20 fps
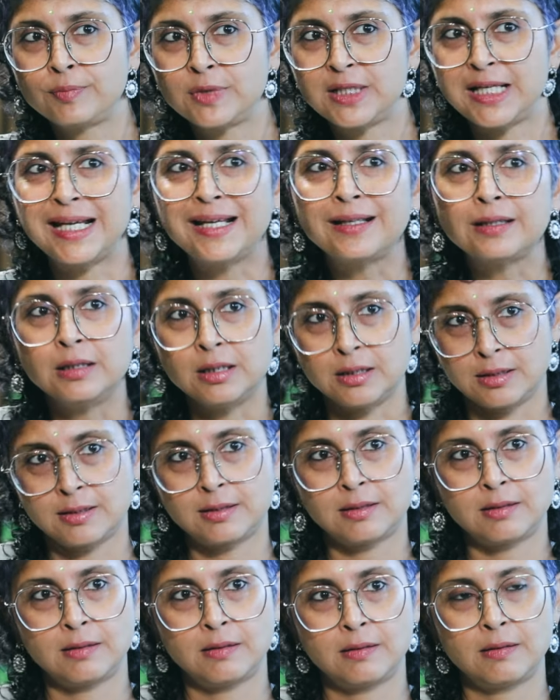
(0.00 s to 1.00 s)
take
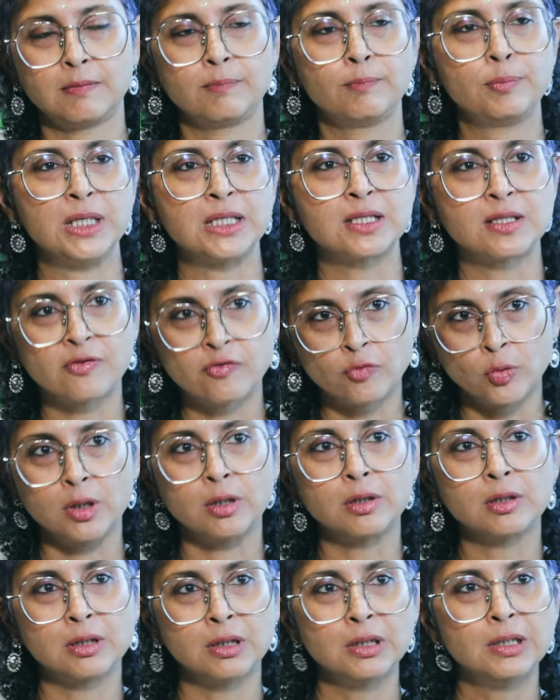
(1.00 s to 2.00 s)
this piece of
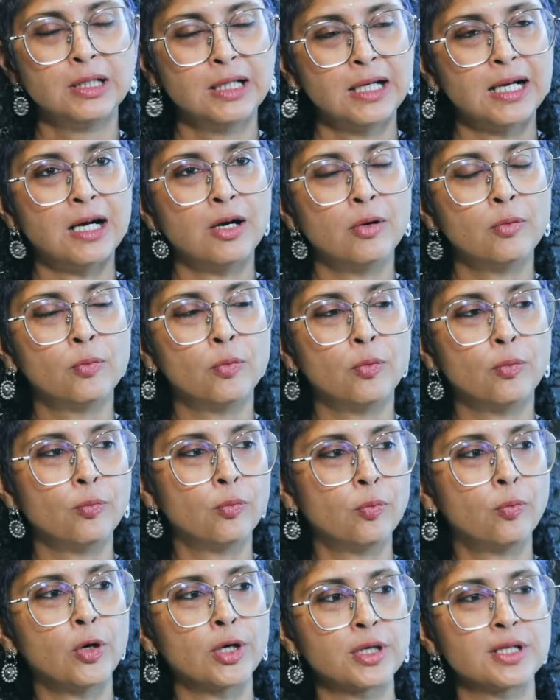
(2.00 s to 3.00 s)
work. Right.
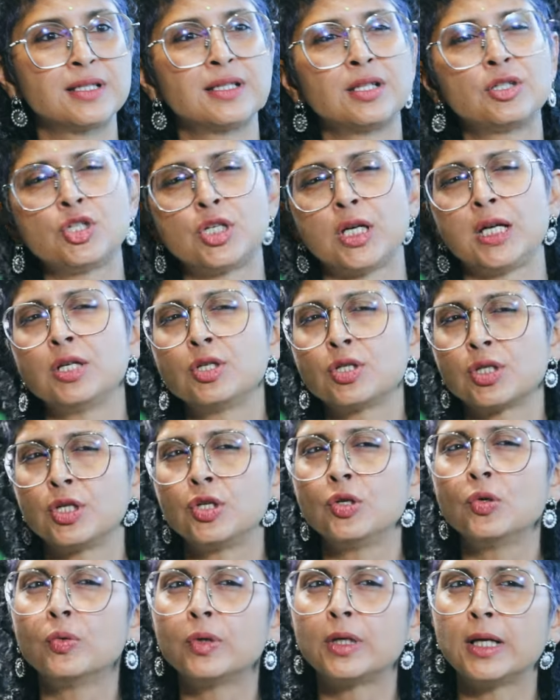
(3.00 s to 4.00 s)
What is the change
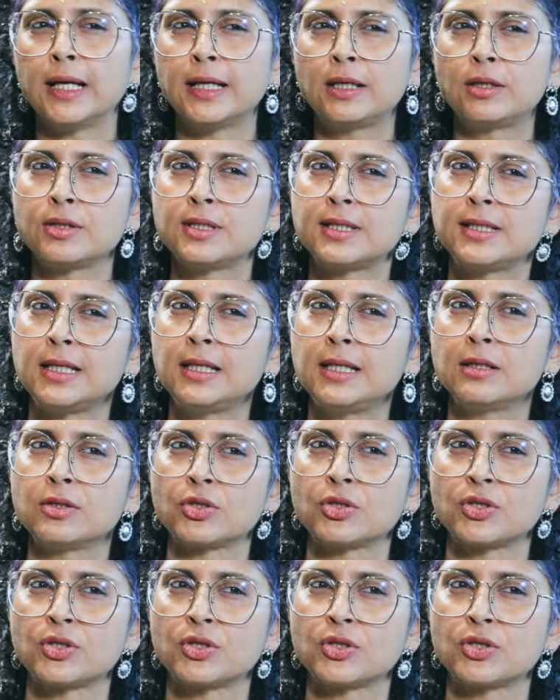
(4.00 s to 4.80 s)
that you would like to see in